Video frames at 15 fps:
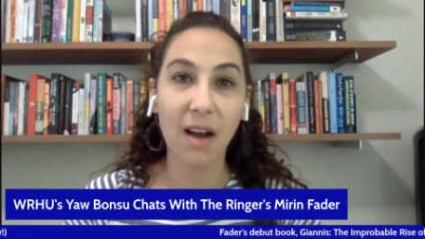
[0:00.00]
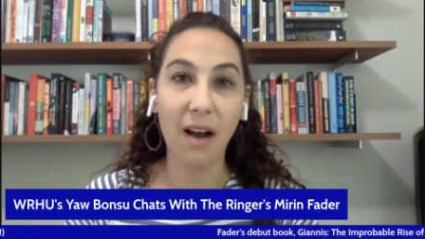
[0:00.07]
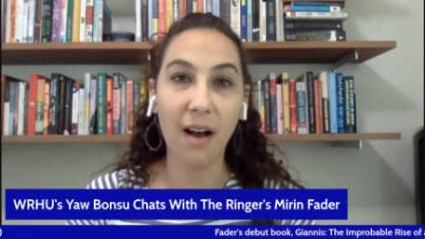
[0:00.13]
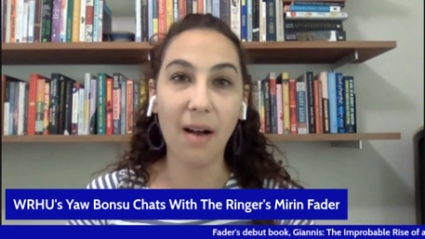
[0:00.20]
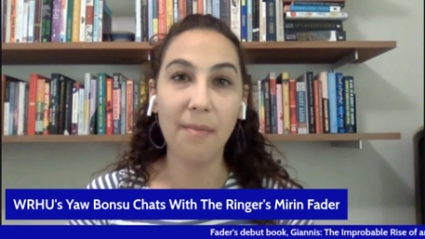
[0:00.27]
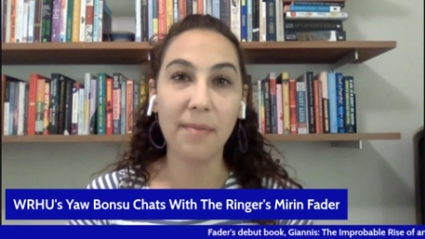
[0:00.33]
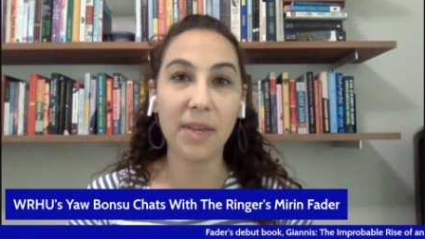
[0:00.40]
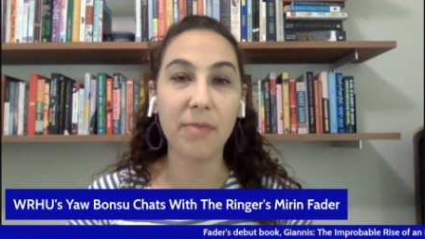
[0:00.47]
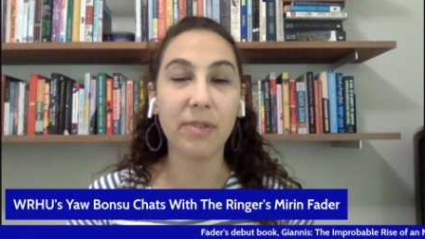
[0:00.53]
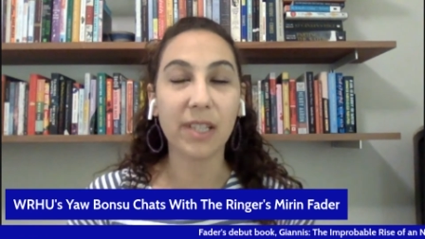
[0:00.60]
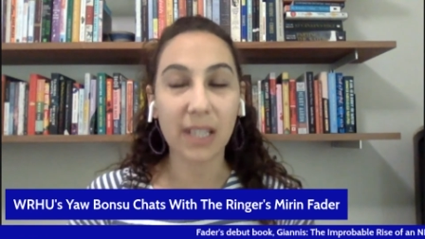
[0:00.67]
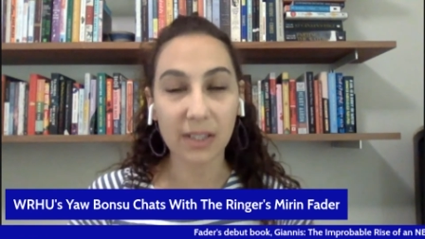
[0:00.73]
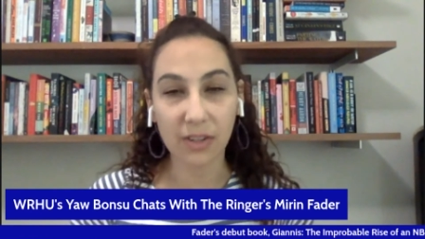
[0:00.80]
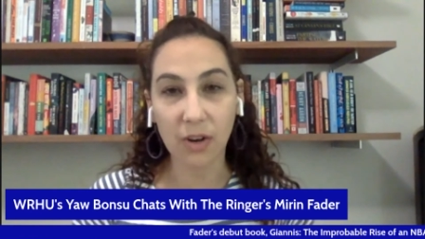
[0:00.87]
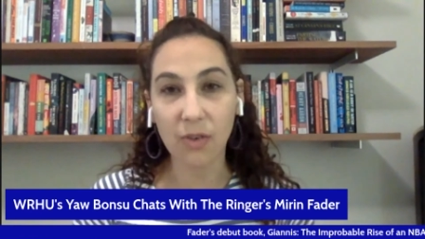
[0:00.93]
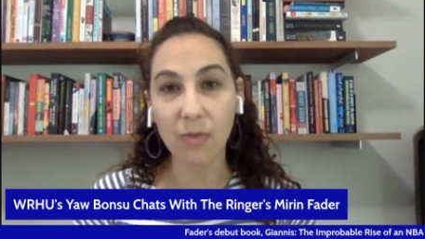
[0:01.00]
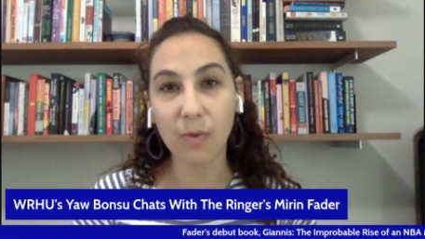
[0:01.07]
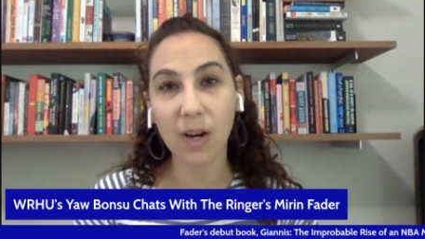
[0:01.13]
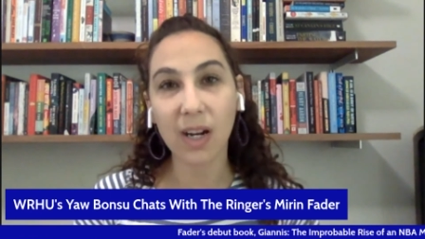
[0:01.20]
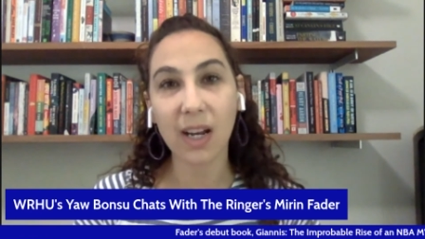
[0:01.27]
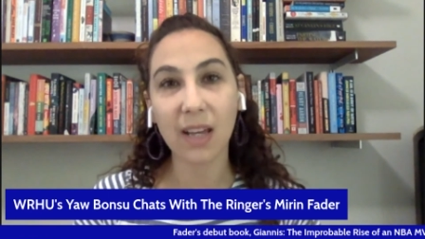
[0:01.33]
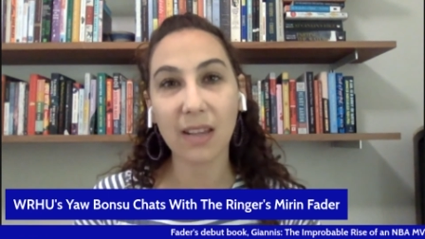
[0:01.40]
Um, it was his own
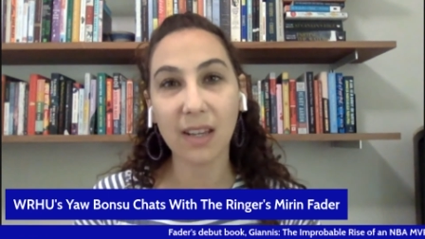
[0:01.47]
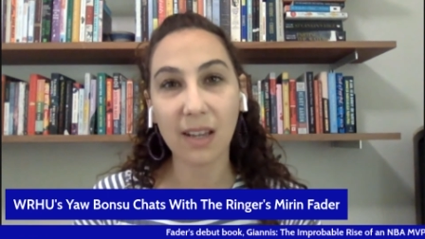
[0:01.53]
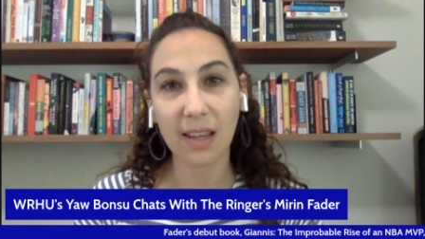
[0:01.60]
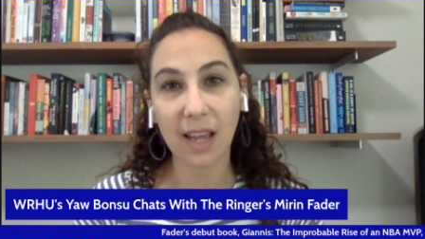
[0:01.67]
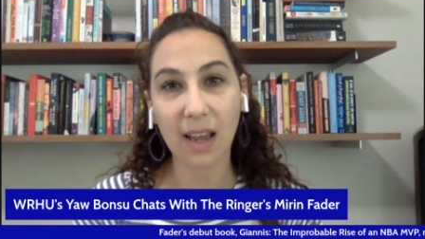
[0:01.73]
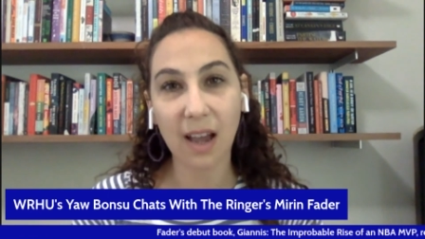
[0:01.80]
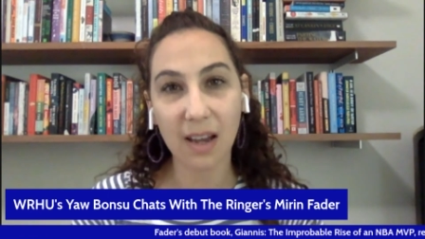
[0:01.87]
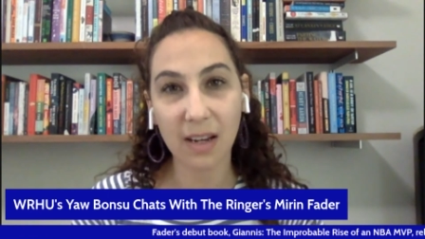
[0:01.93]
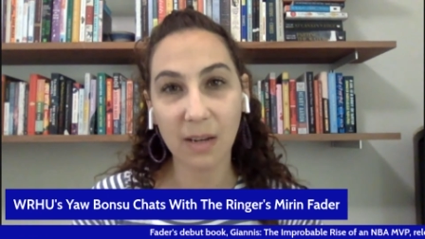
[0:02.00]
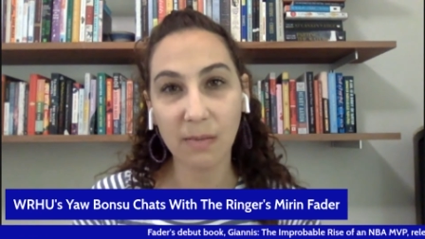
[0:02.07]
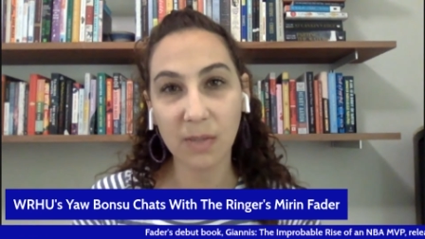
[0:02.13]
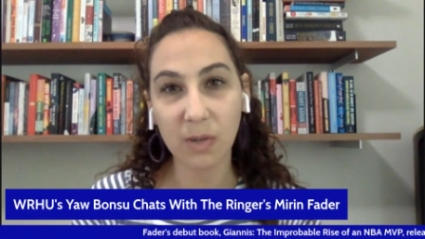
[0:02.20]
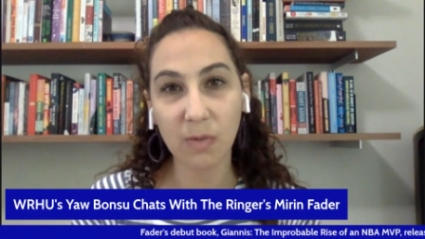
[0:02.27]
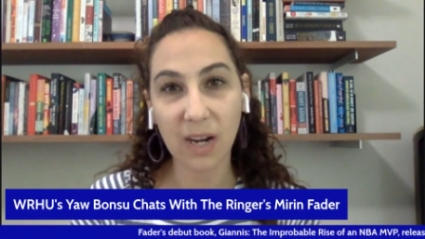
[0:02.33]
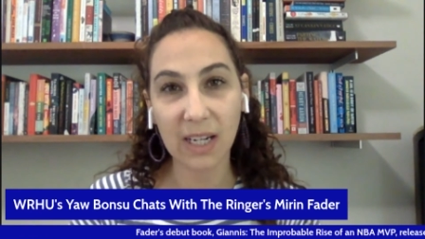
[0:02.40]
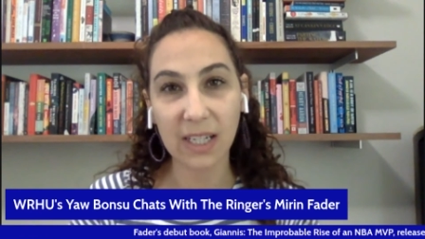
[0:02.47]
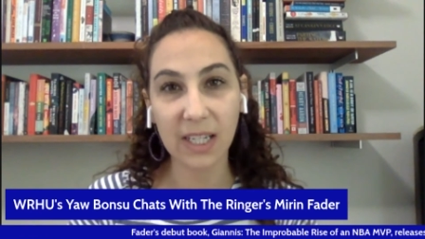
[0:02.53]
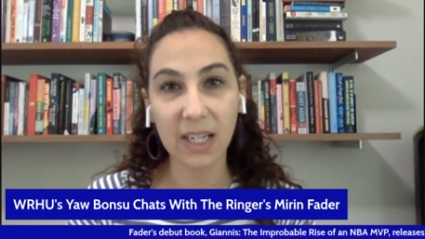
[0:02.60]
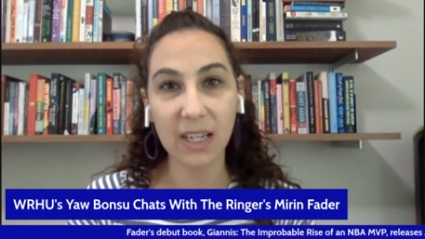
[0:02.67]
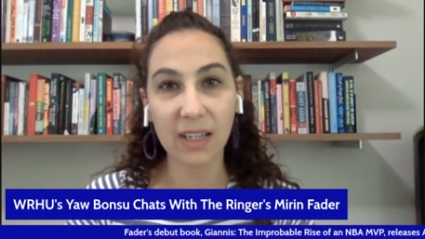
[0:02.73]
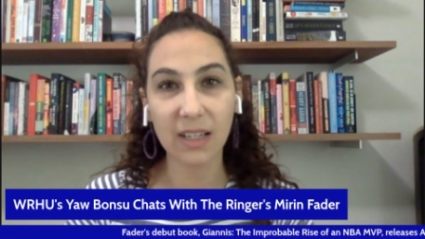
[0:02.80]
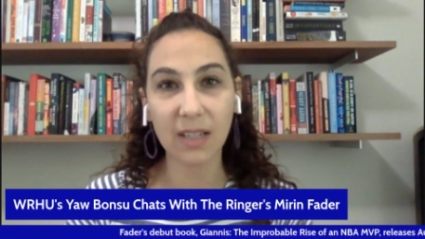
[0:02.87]
work ethic that got him to where
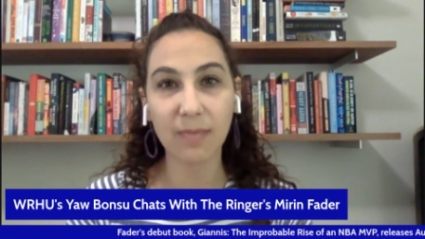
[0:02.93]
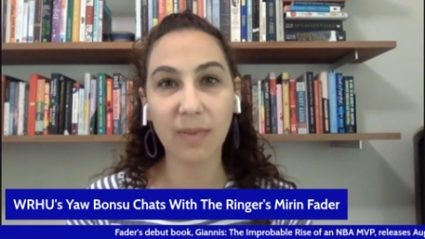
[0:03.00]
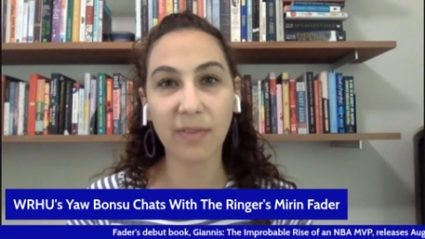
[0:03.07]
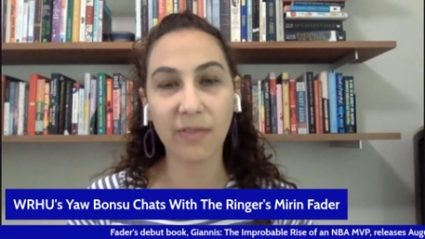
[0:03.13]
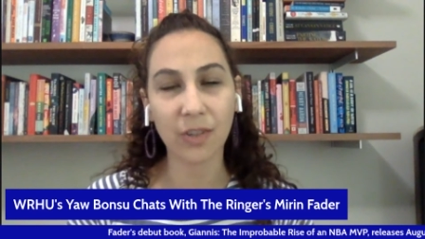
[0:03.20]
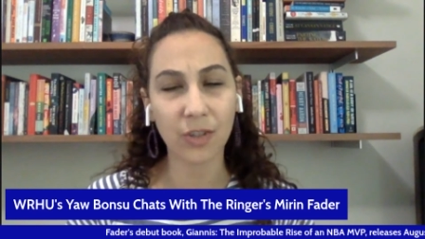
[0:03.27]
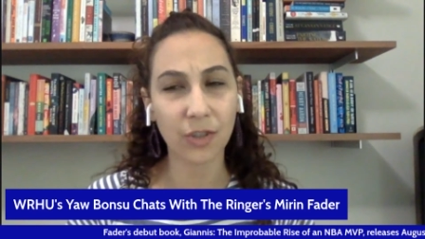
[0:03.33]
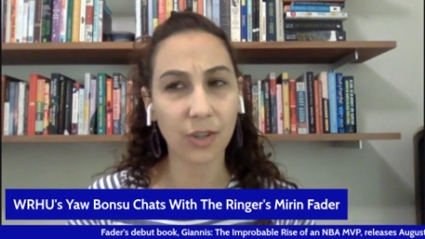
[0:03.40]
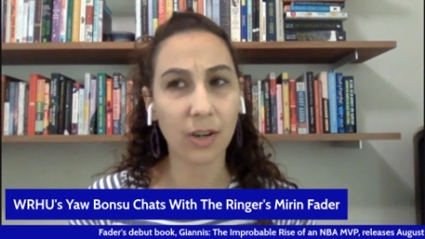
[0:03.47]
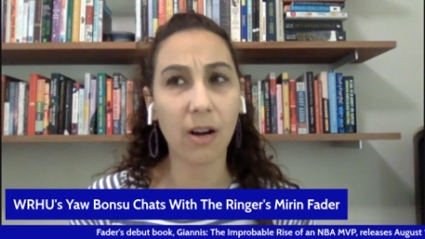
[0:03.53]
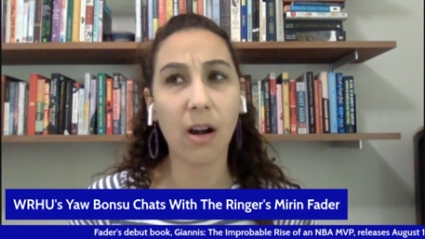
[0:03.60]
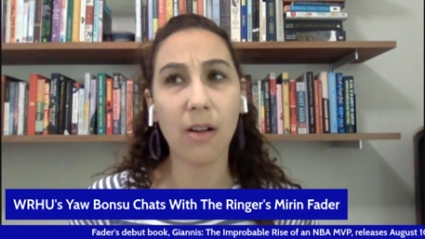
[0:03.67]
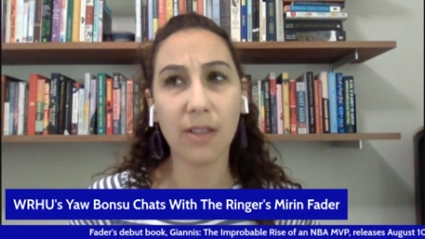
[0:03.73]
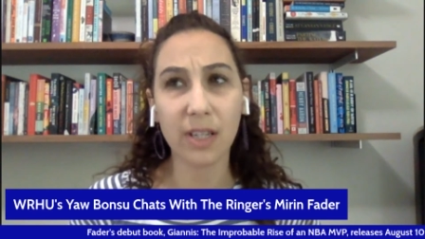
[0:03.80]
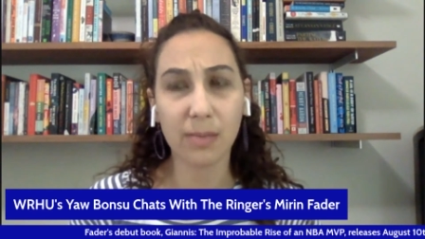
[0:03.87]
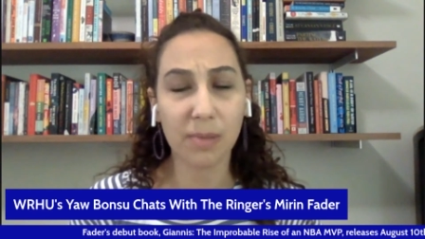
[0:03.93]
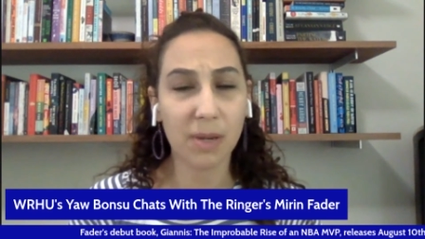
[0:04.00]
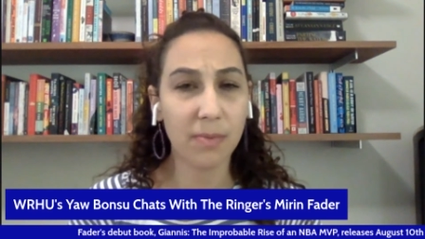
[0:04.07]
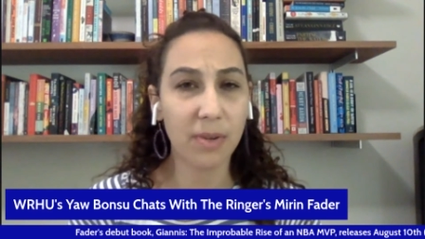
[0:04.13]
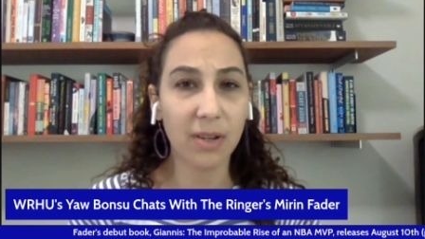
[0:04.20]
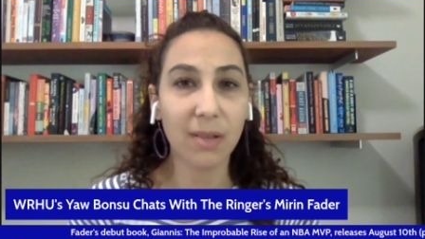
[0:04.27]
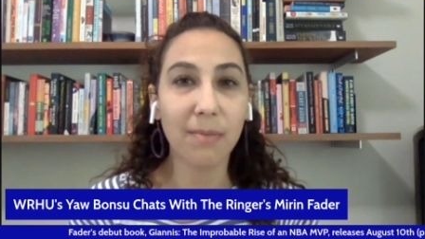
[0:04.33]
he is, but for sure, all these people